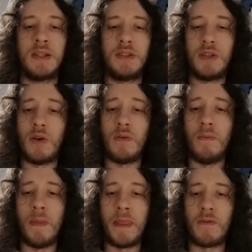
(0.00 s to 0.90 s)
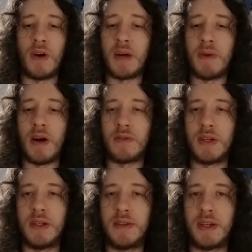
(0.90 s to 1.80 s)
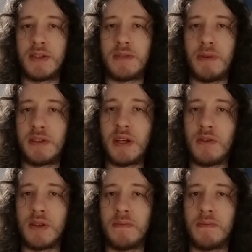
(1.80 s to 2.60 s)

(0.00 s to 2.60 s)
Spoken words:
So, what about this particular